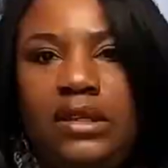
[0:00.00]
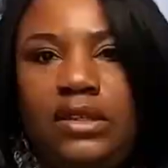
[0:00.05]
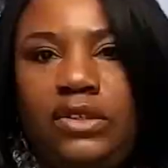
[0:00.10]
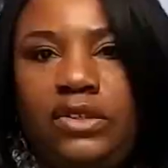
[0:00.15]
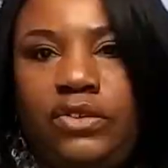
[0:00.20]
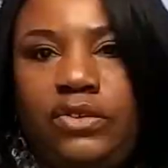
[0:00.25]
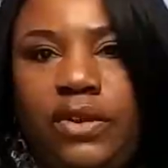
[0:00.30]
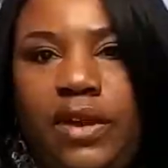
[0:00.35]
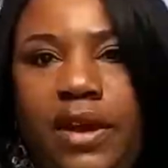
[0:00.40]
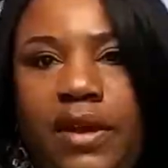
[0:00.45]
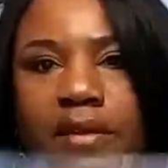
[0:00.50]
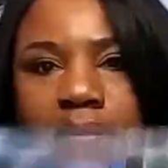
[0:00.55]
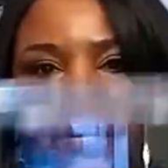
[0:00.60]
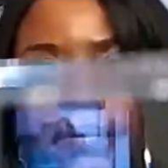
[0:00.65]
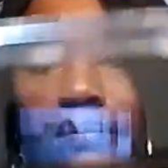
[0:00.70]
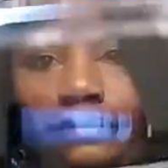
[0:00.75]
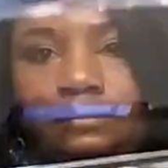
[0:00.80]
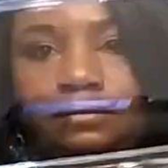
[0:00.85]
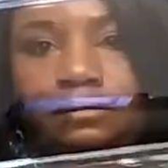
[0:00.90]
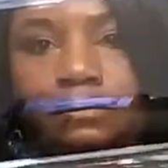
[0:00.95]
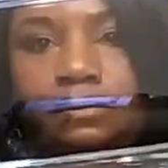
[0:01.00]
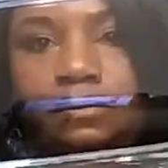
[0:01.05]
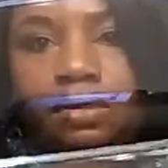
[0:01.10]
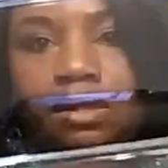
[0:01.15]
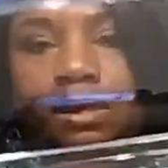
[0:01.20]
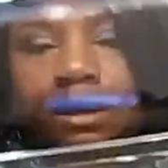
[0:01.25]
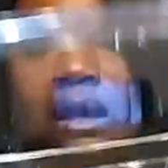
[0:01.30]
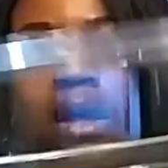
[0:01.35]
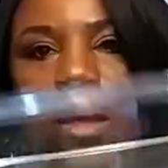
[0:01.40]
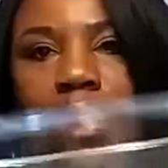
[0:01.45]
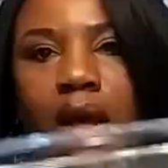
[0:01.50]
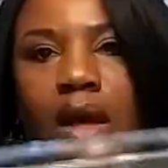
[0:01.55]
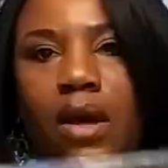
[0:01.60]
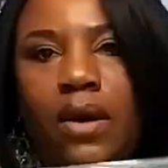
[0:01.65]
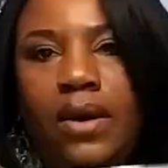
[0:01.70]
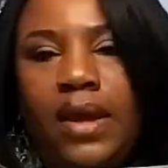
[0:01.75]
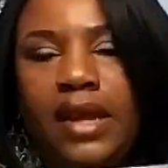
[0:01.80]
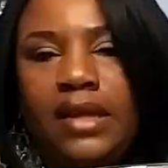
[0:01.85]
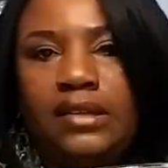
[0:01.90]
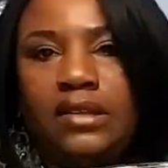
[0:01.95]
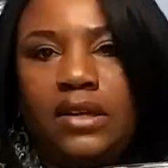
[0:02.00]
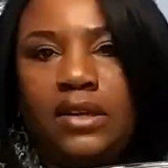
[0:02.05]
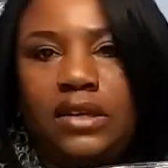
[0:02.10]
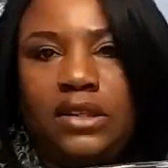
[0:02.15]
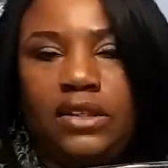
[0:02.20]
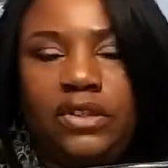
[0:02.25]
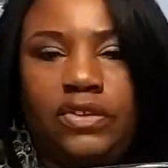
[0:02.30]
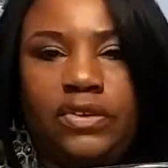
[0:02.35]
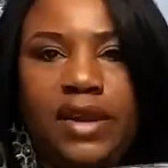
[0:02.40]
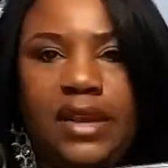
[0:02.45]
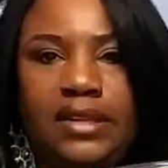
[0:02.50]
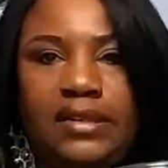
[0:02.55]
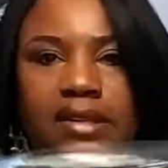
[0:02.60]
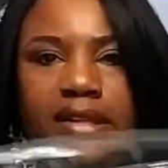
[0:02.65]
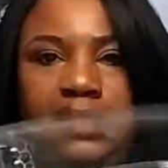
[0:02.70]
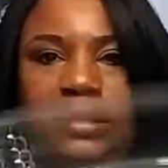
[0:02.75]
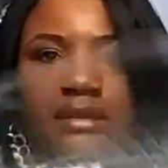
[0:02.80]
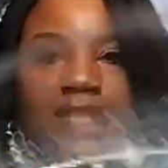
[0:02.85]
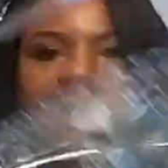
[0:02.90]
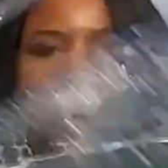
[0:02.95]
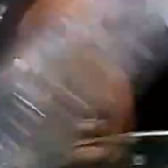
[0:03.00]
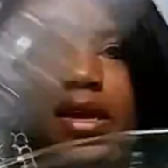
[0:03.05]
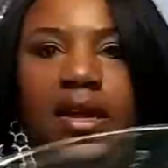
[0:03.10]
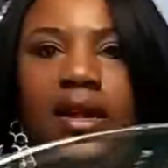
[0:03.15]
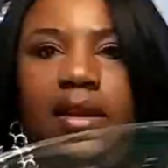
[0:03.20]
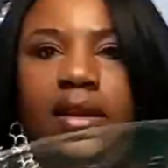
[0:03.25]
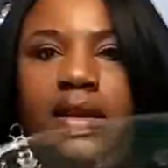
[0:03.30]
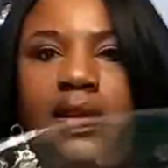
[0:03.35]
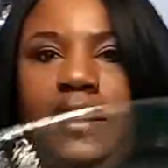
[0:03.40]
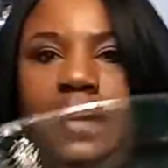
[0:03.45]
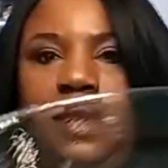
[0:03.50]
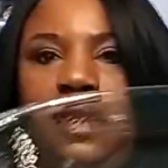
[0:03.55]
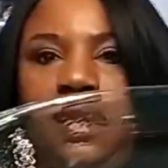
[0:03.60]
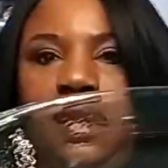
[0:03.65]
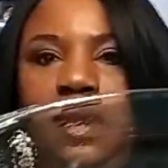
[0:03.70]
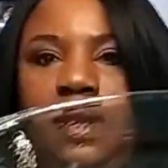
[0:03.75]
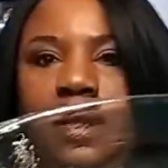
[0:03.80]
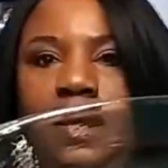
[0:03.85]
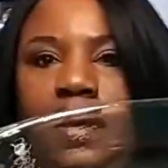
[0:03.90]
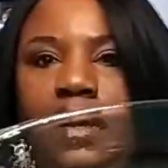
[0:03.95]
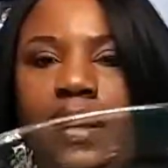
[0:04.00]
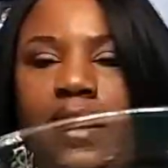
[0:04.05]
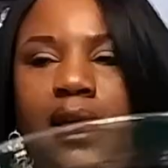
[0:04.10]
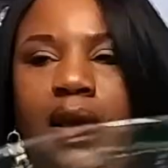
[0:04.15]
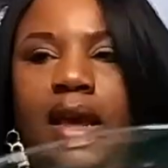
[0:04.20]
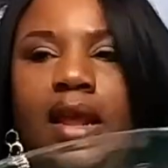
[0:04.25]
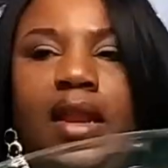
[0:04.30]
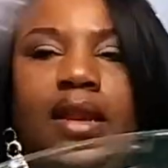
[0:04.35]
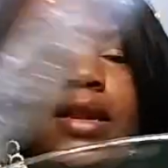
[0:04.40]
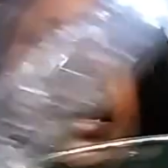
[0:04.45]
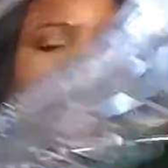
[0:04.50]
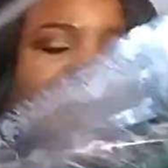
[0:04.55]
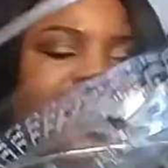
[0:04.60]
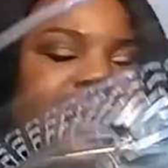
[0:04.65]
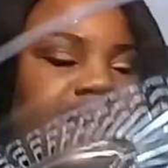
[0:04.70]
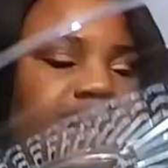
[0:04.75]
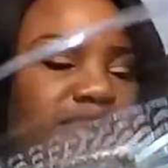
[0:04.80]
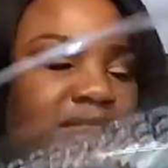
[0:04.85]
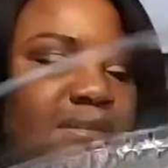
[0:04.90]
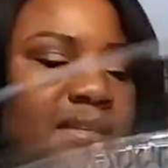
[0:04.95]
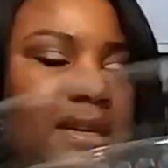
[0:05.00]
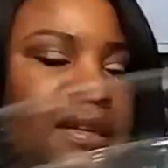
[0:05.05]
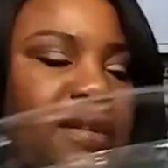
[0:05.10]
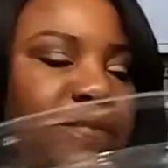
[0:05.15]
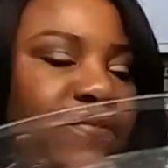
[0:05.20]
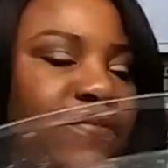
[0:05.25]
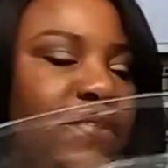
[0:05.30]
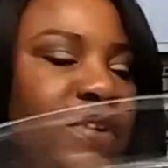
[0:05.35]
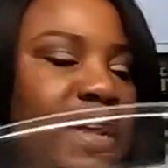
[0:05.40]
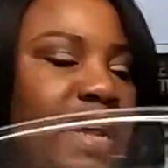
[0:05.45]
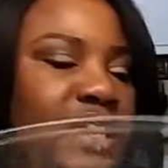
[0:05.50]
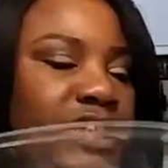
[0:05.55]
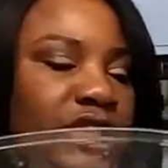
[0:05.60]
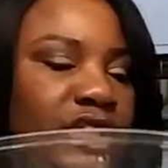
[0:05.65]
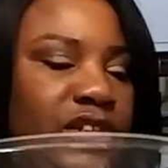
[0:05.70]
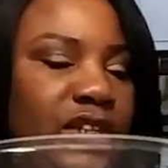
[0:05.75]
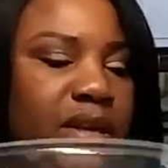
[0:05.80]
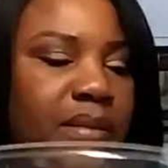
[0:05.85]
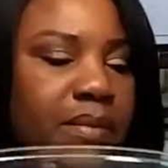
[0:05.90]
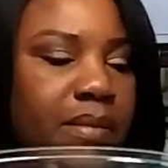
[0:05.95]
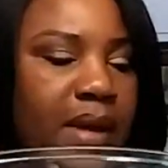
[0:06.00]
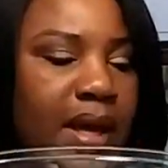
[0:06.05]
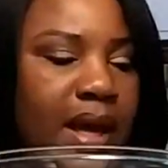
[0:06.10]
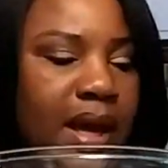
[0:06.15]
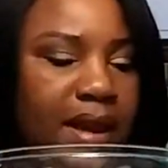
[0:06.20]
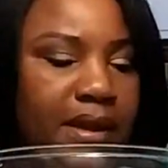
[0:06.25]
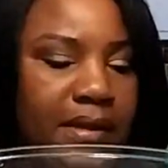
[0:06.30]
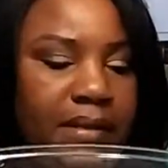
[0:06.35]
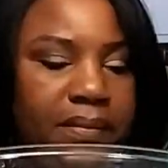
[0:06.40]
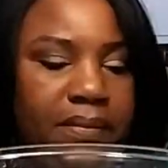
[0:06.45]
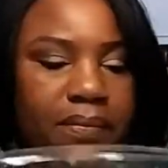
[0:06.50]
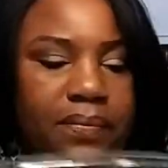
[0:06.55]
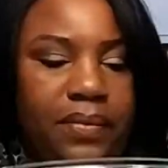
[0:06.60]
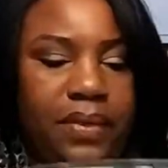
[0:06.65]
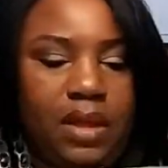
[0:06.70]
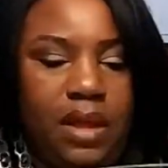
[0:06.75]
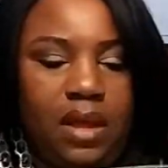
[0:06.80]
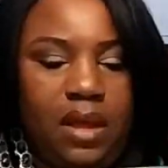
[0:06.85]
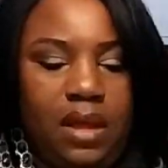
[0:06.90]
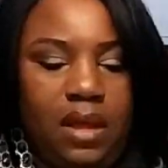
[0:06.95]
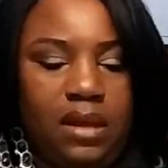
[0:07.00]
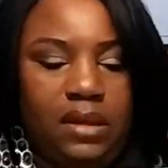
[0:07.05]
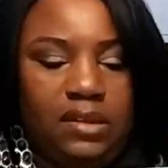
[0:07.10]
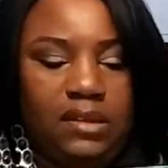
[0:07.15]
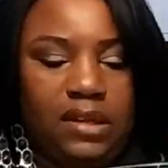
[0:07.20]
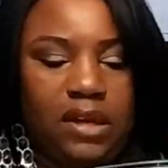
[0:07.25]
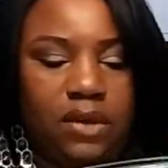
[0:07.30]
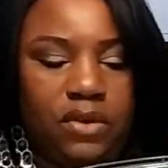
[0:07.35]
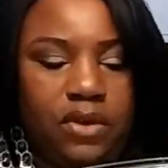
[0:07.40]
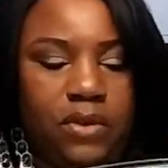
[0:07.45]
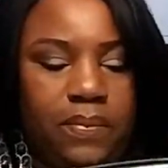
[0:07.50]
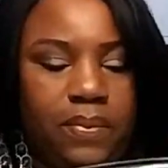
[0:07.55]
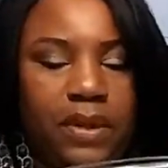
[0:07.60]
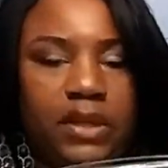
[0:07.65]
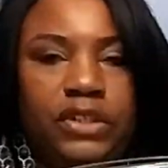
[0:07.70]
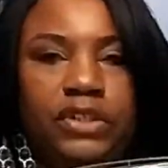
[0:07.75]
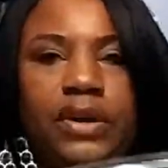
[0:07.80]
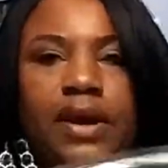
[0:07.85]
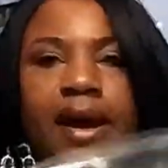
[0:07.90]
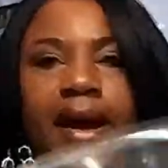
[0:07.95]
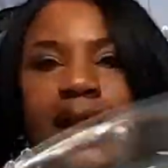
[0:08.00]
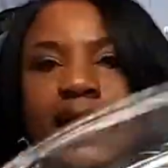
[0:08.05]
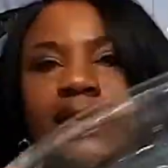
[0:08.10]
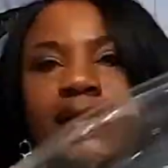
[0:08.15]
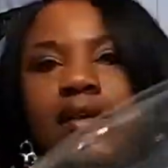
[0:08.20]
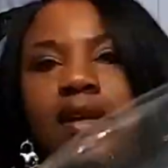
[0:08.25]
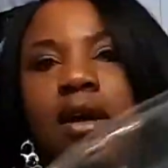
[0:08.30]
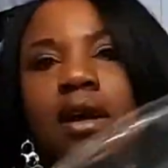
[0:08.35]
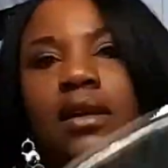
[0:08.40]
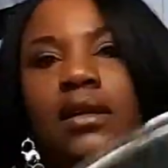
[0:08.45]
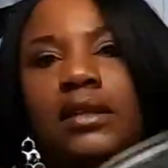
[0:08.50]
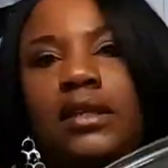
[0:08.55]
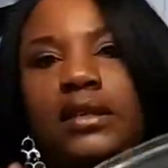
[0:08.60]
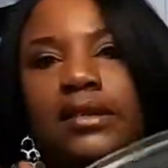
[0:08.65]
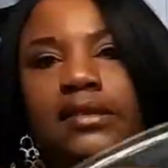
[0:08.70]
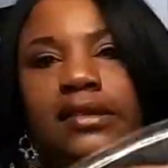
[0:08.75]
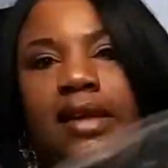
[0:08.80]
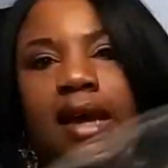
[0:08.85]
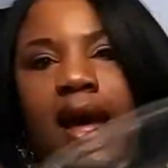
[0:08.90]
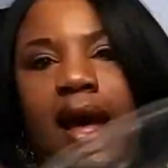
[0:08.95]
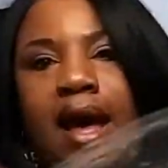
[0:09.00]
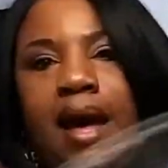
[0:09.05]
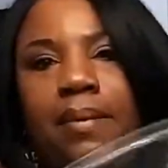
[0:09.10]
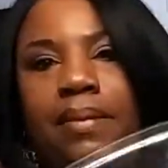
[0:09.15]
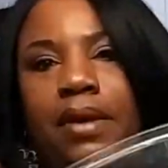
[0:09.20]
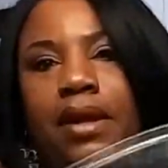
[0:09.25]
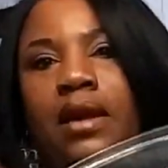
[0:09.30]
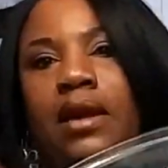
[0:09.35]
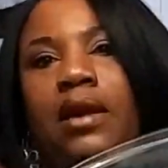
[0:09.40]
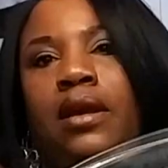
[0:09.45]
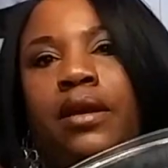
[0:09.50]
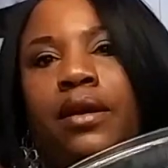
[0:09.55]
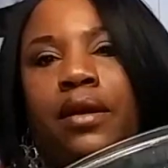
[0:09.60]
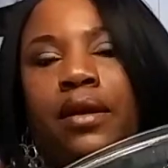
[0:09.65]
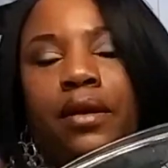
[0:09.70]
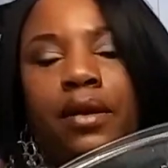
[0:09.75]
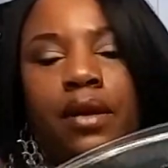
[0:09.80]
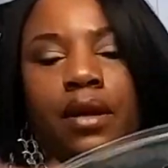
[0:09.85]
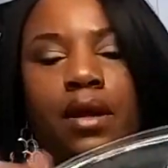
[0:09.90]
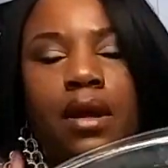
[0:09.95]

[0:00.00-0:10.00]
this tray? Okay, so this tray sits in, and it doesn't sit flush to the bottom. So you put your ice on the top here,